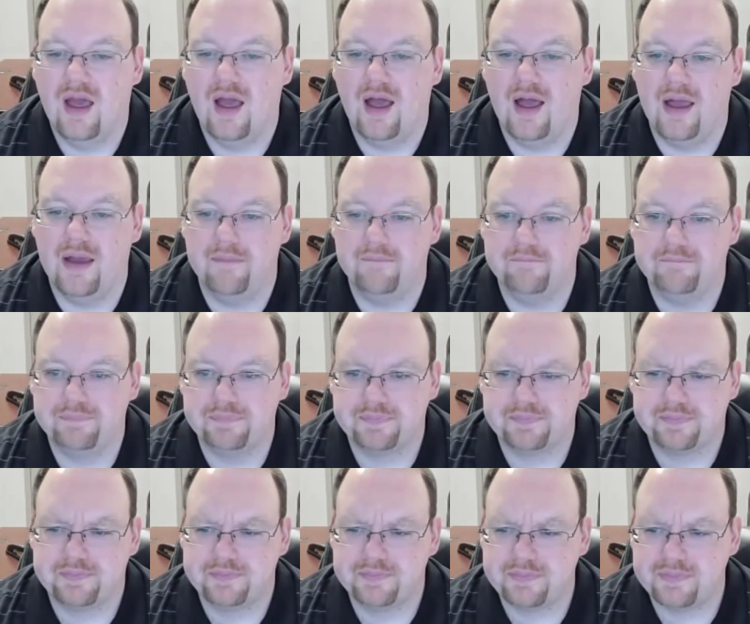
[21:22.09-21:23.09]
Um,
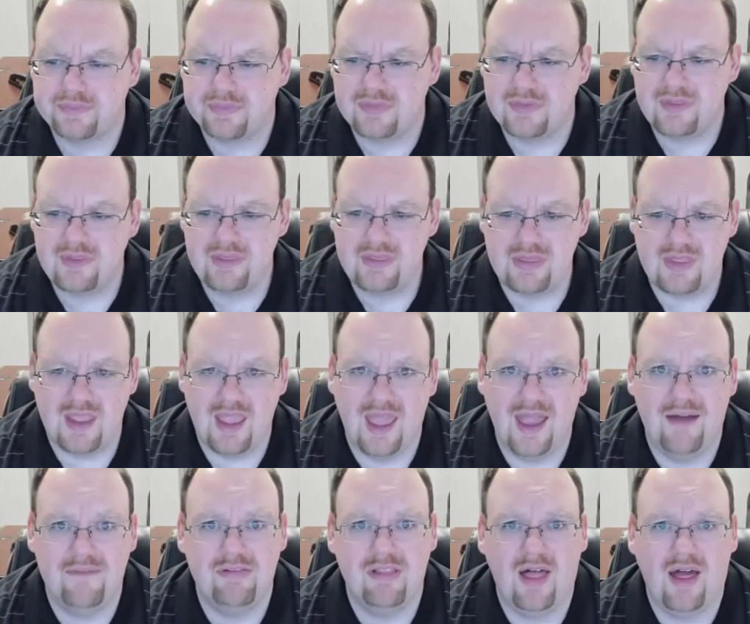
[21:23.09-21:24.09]

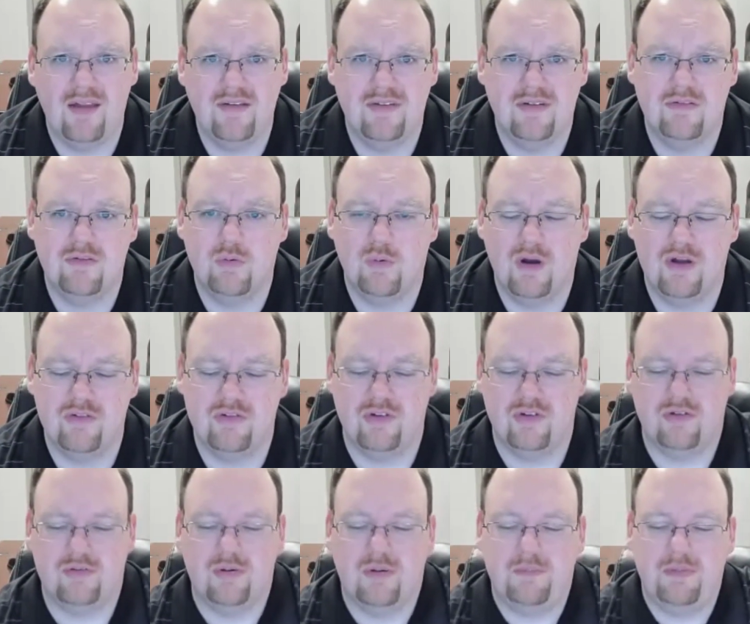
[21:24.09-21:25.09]
have lots of
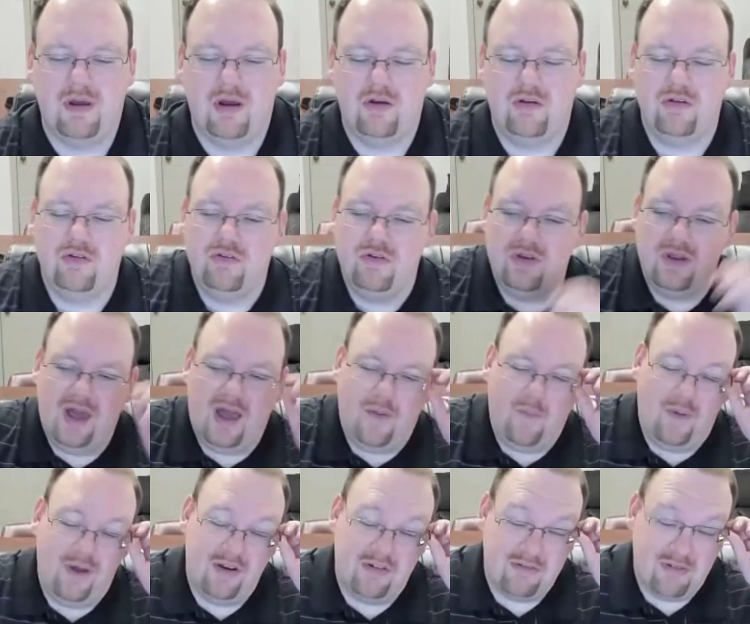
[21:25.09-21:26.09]
questions prepared. You do not
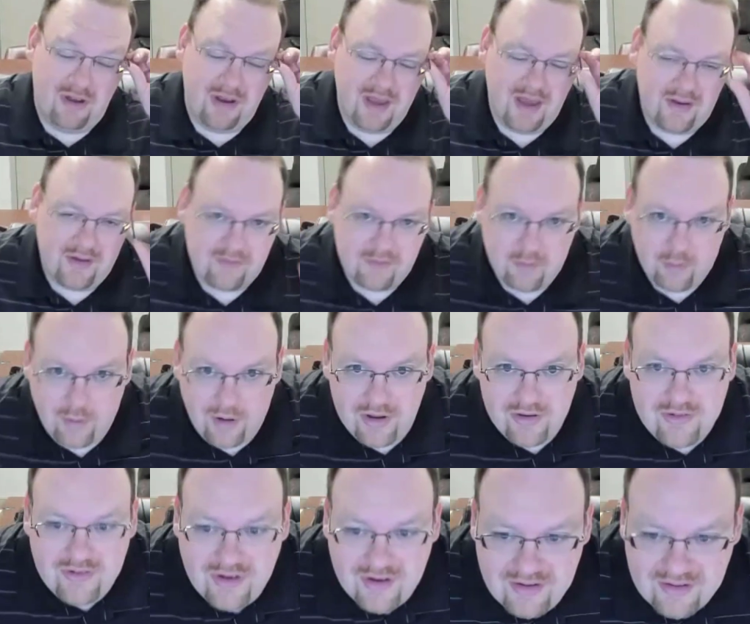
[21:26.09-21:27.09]
want to run out of
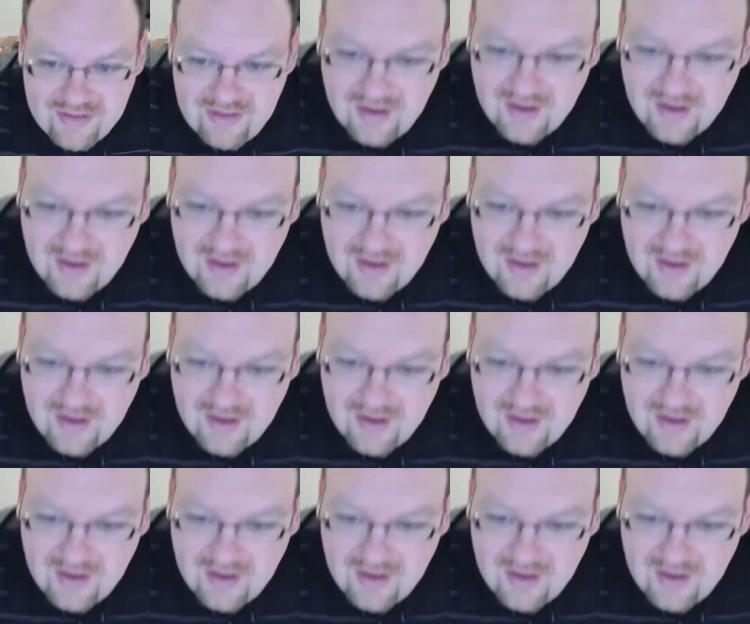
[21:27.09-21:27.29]
questions.